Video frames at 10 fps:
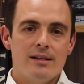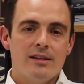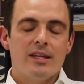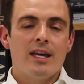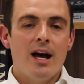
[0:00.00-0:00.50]

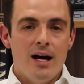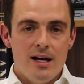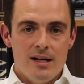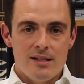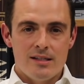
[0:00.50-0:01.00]
the
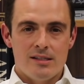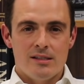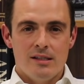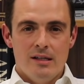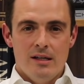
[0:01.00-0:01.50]

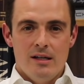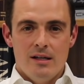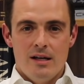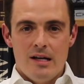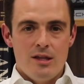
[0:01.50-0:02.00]
cars,
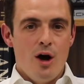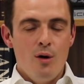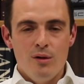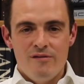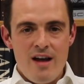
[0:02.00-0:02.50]
the
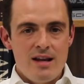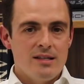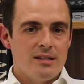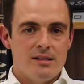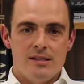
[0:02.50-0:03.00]
whole
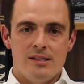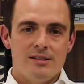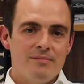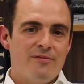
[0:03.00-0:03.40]
event is